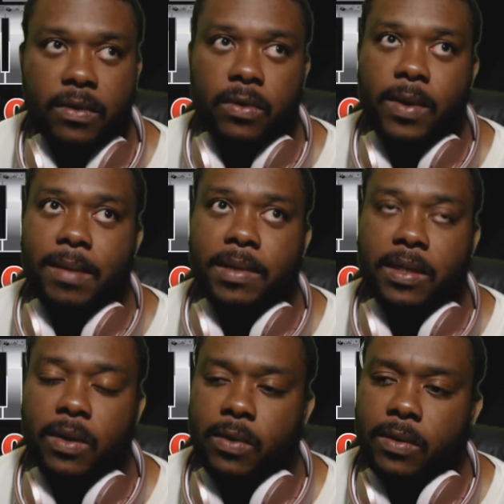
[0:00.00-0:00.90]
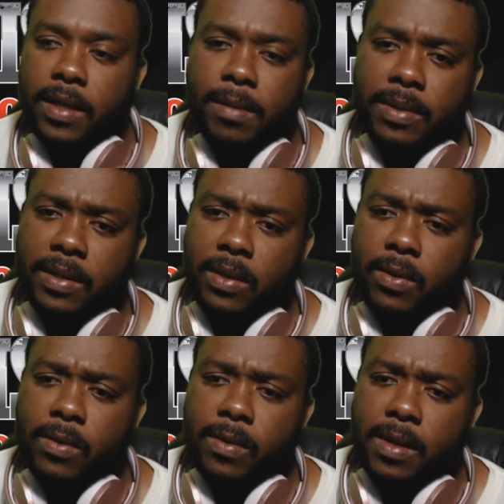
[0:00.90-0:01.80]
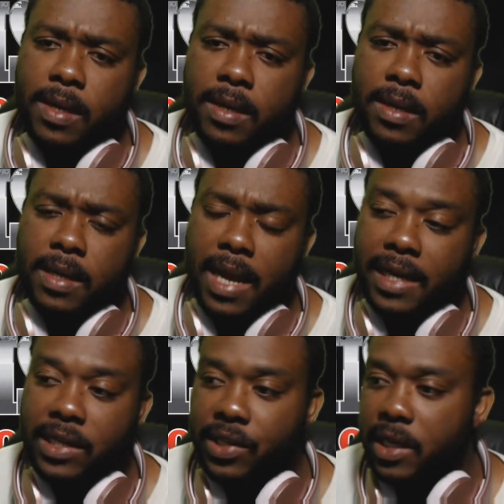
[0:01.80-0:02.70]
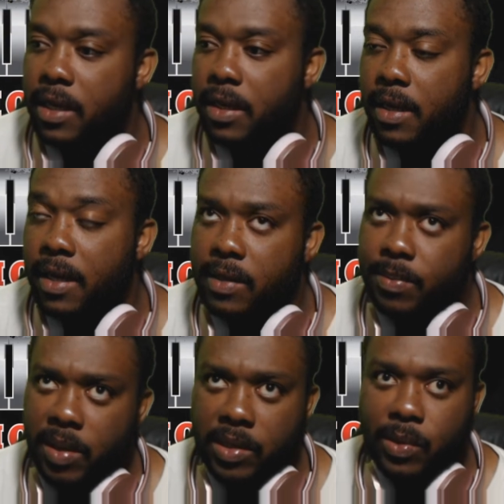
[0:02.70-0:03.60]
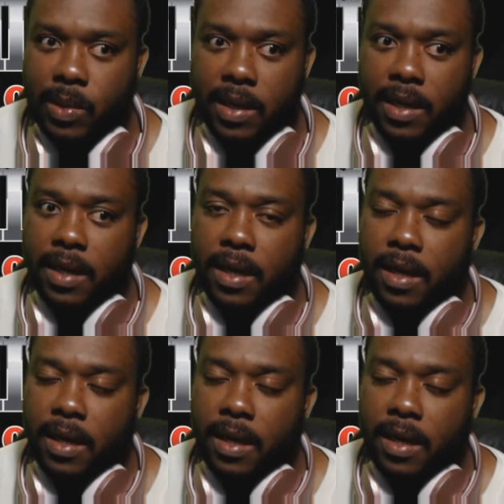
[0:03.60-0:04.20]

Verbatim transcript: Two episodes, episode 19 especially